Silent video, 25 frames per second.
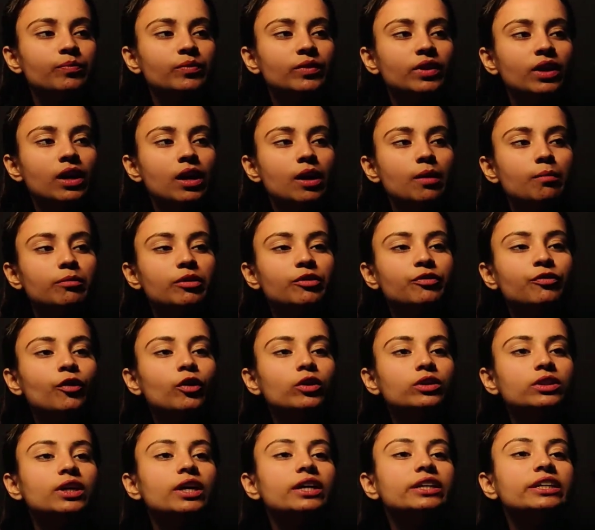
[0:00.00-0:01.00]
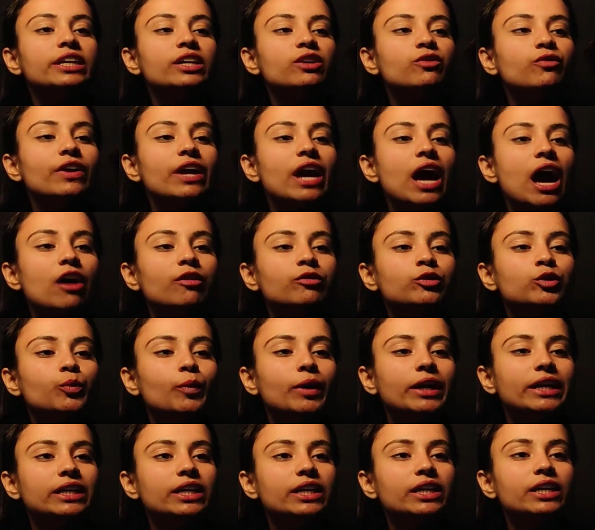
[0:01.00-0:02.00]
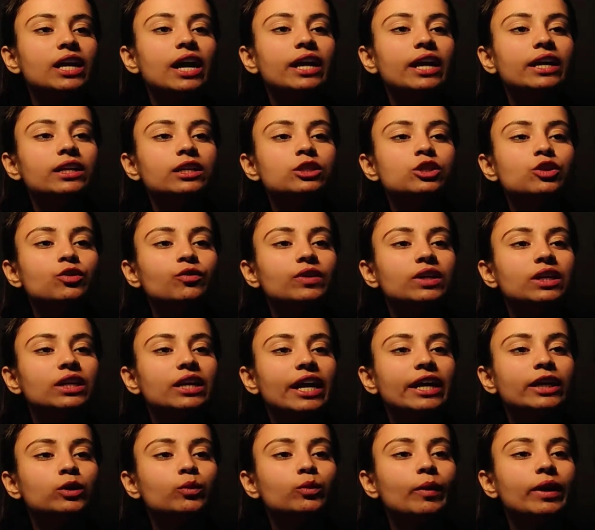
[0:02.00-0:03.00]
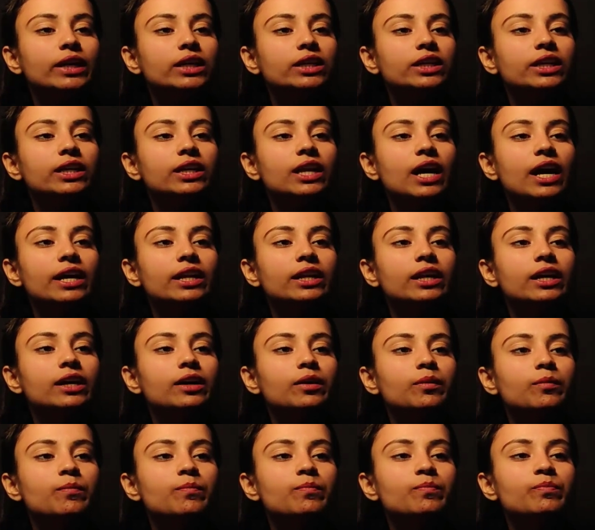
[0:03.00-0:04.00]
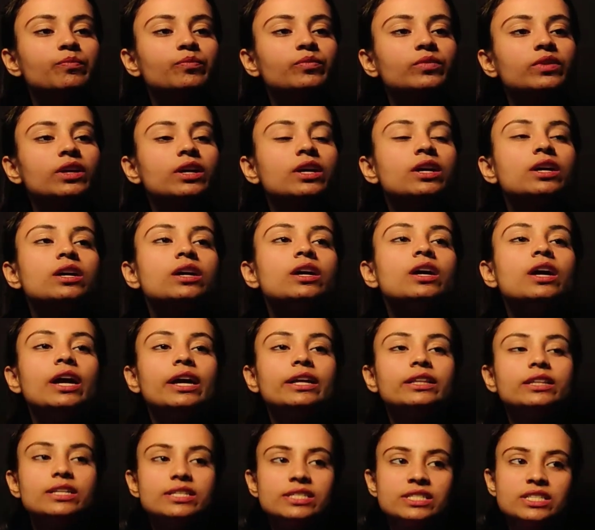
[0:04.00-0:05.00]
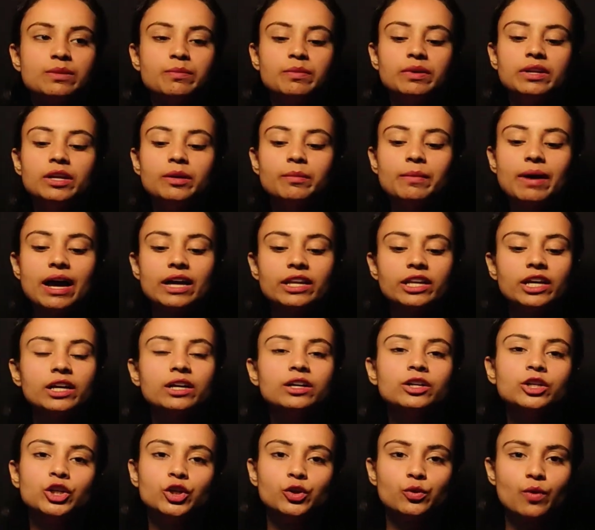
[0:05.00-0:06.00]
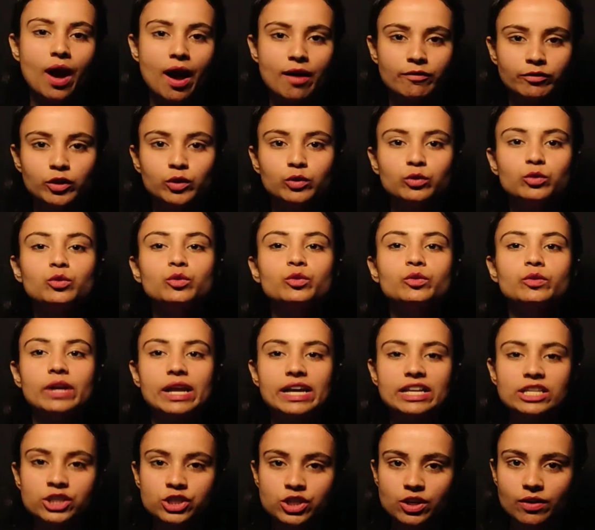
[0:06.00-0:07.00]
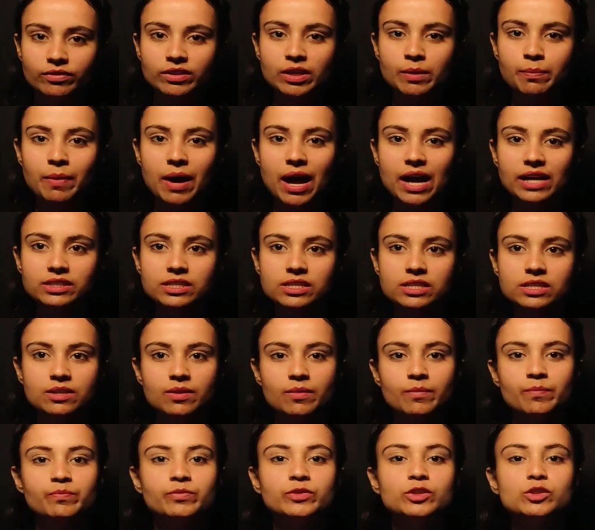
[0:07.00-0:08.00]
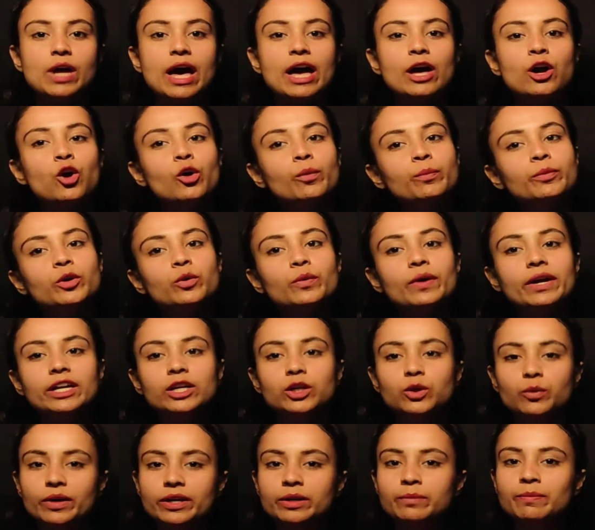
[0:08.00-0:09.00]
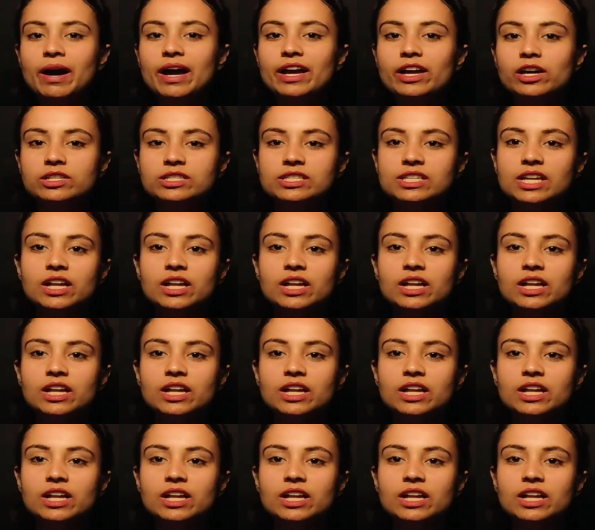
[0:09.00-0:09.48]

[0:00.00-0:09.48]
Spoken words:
Before 30 we have 29, so we'll write 29 here. In the similar manner, you have to do rest of the parts. So I hope you can do it by yourself.